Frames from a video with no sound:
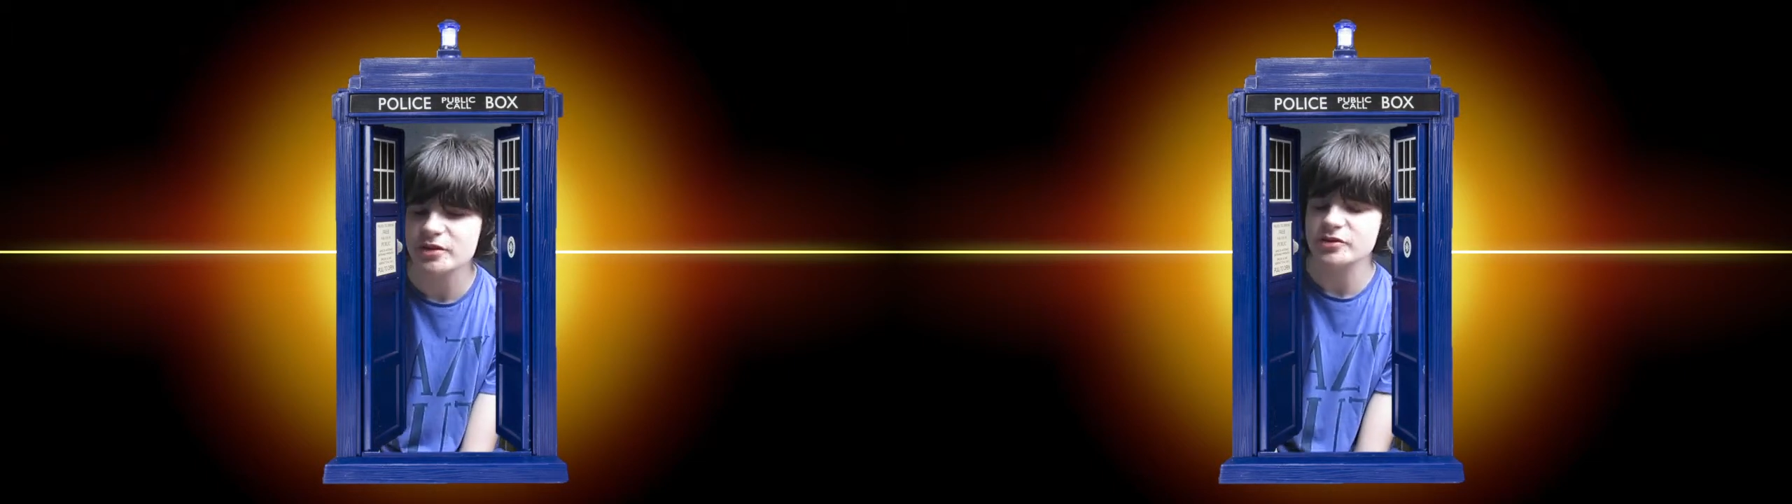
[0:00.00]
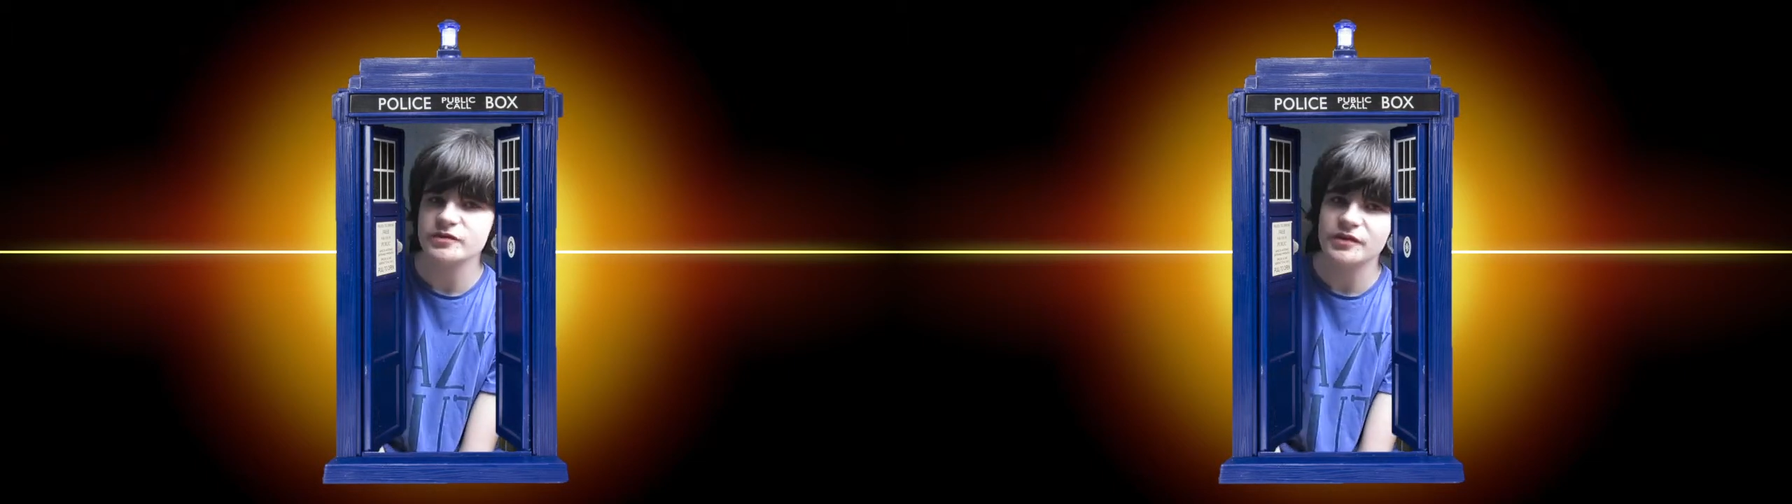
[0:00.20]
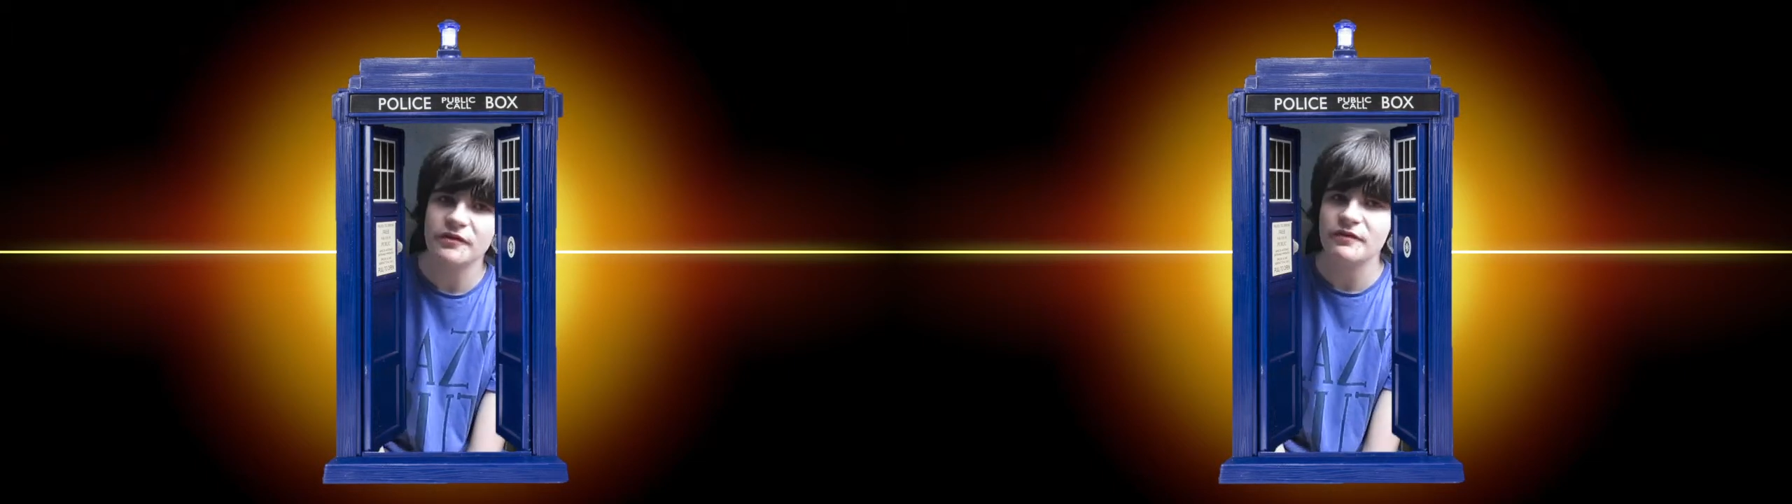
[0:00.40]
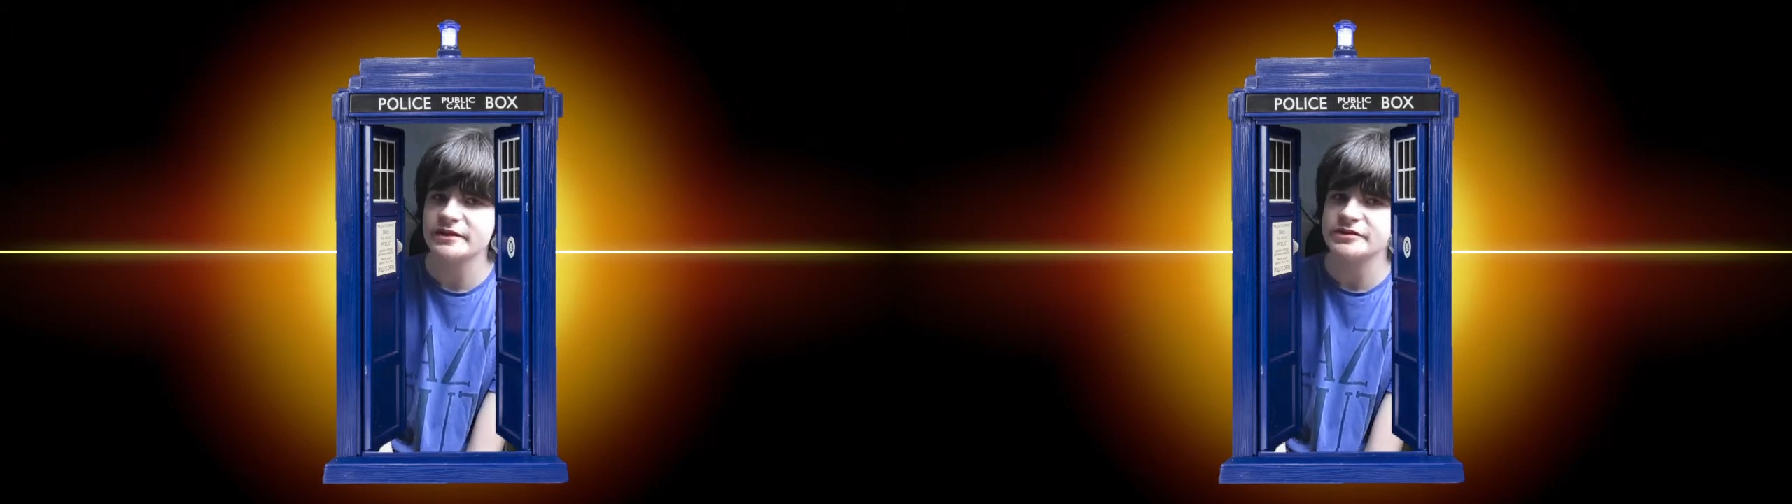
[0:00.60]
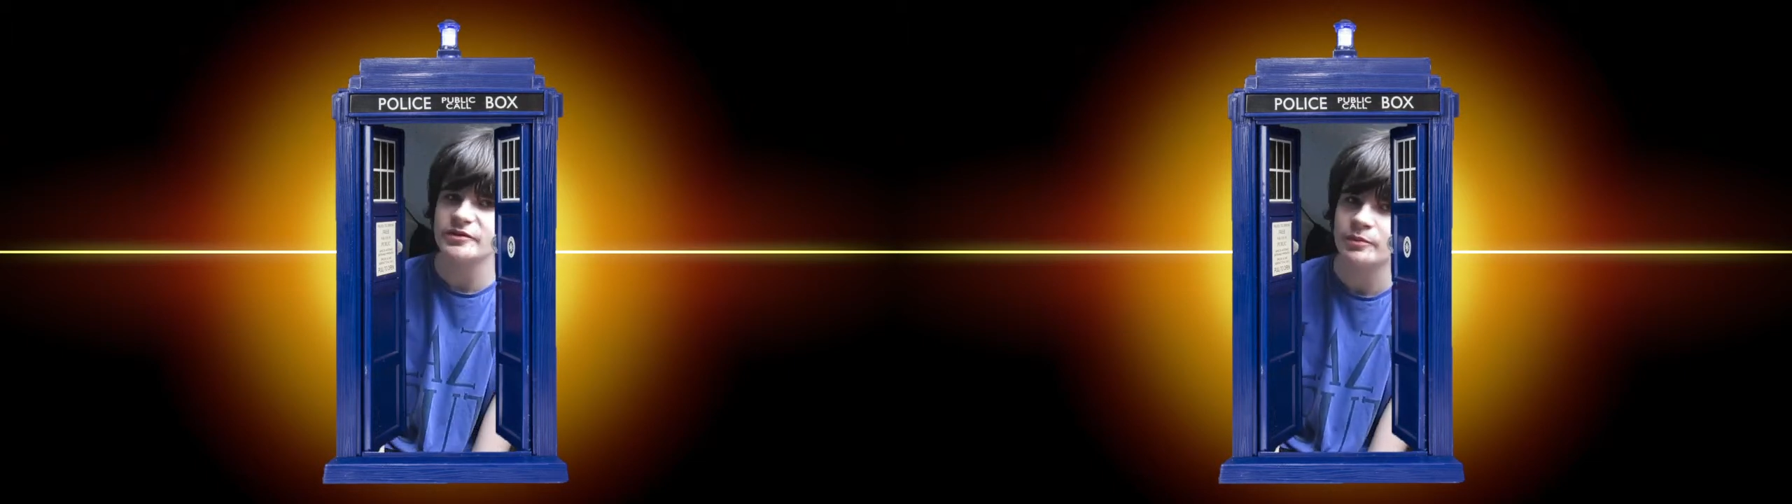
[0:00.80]
because of the
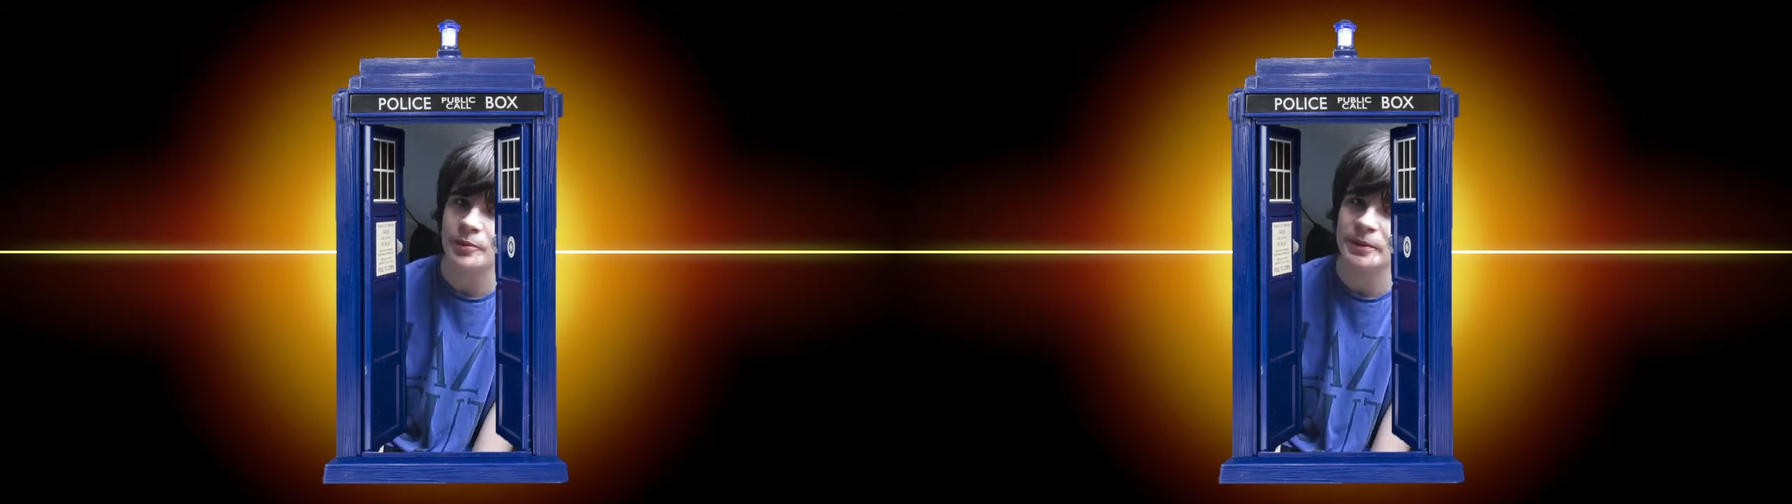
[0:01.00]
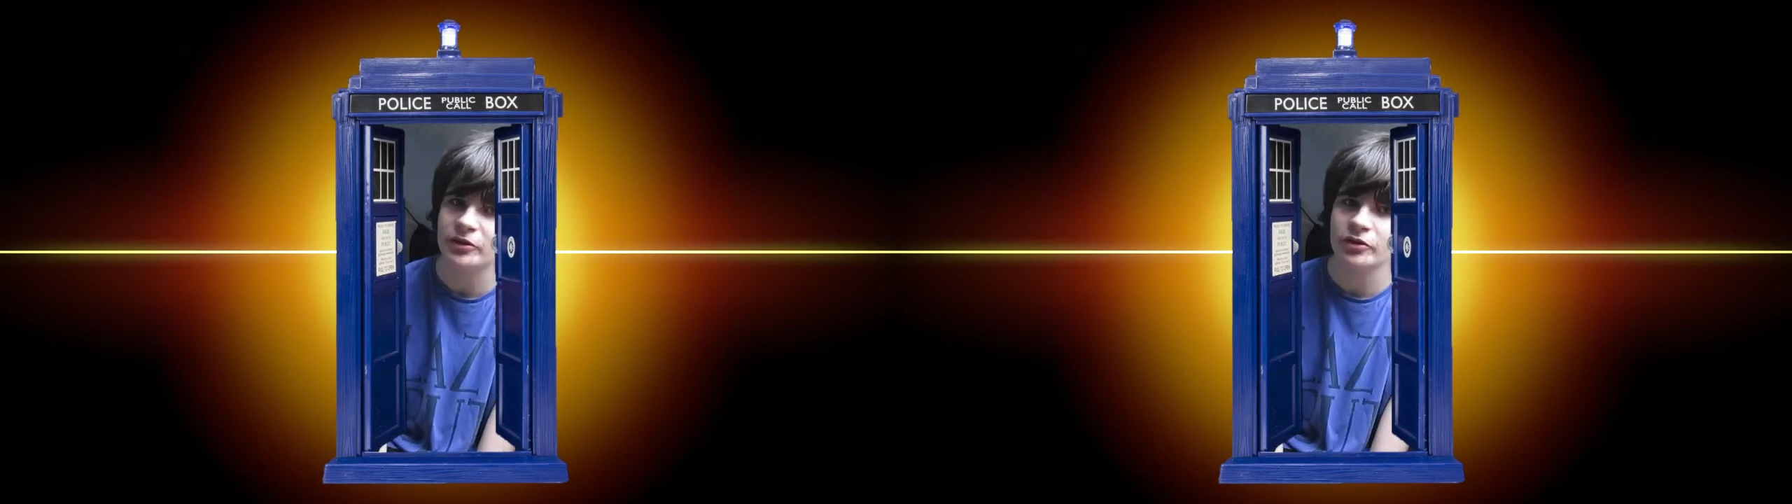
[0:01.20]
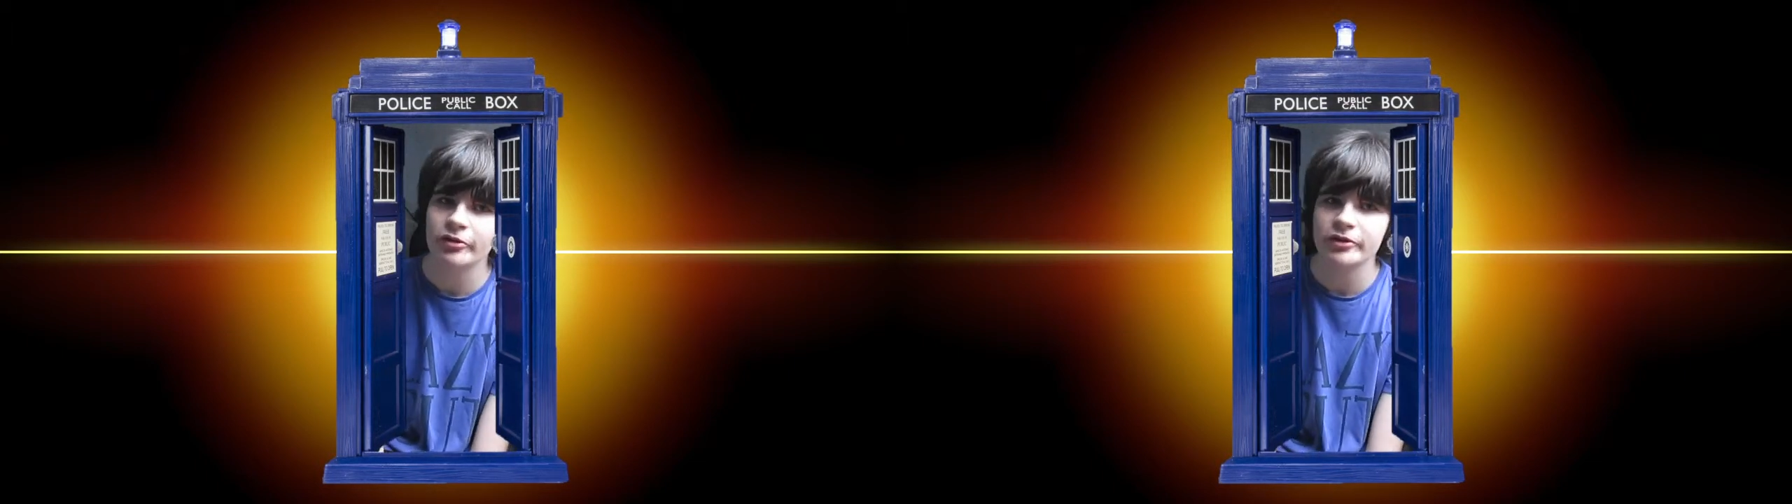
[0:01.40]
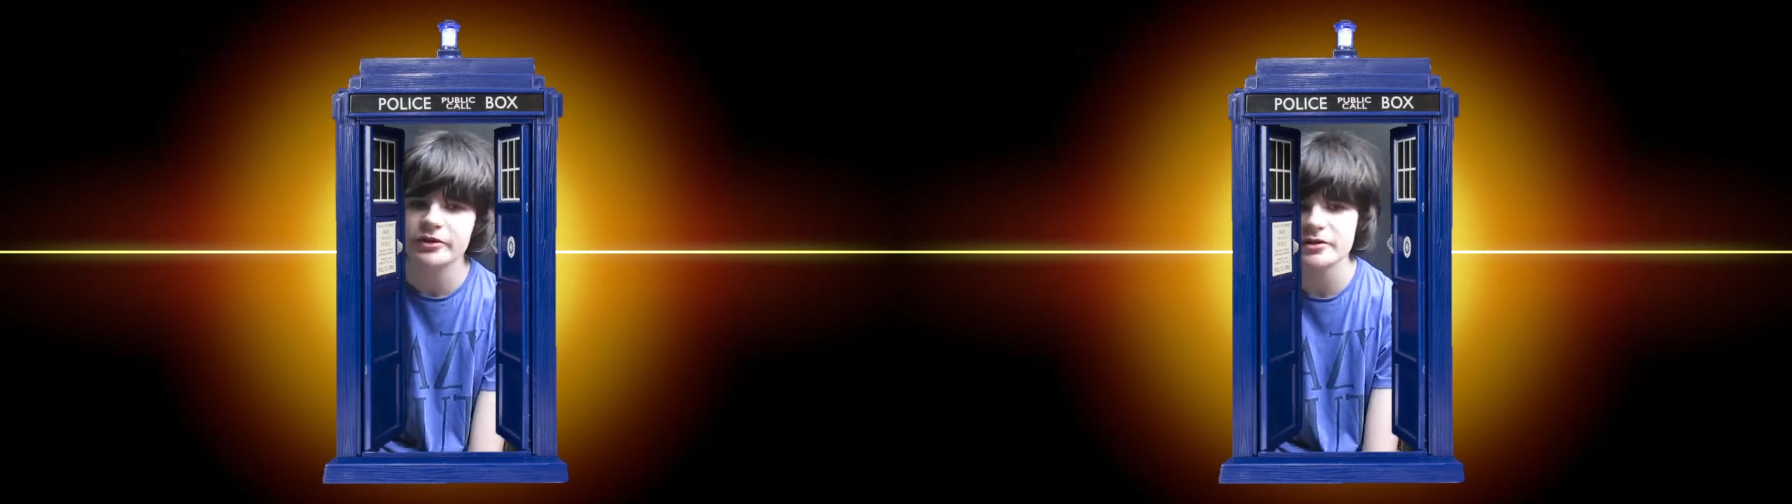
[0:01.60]
events of Mummy on the Orient